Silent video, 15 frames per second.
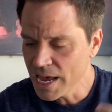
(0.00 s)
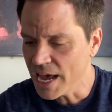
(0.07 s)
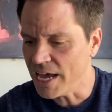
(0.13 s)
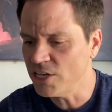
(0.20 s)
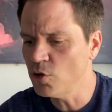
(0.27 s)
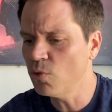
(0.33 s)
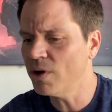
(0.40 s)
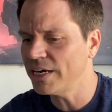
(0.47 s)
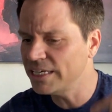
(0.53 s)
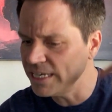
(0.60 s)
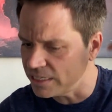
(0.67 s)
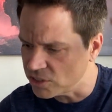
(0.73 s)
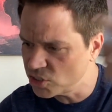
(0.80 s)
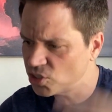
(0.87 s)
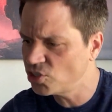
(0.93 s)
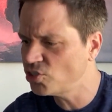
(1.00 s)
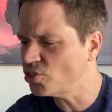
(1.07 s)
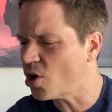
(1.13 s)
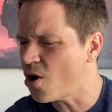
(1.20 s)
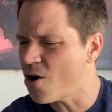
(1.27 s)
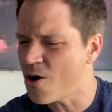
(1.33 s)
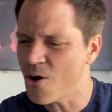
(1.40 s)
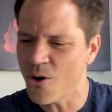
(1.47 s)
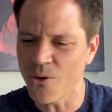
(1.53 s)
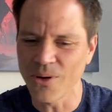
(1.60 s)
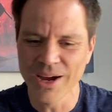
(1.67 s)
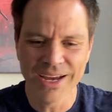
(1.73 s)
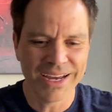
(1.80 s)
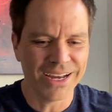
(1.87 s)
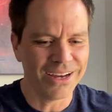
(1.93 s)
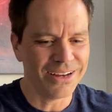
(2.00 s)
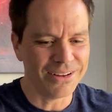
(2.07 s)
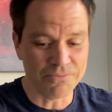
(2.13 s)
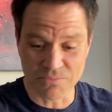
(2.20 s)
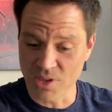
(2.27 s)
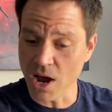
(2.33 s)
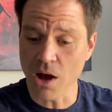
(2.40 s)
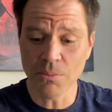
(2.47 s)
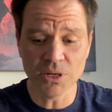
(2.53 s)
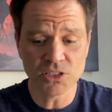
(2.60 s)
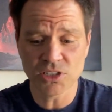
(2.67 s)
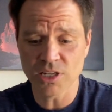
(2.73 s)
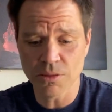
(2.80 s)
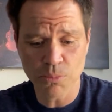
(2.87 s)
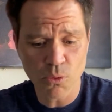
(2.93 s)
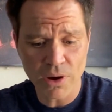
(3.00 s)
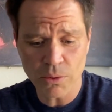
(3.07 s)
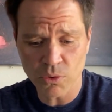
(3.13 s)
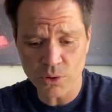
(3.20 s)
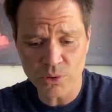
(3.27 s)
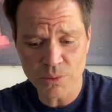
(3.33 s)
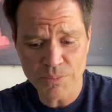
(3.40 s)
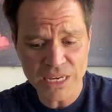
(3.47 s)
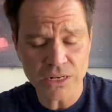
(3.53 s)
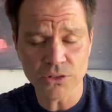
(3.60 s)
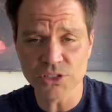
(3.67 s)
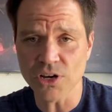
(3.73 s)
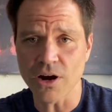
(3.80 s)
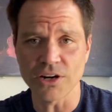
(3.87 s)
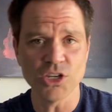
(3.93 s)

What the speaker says: and you want to get so almost to the point where the Beatles are.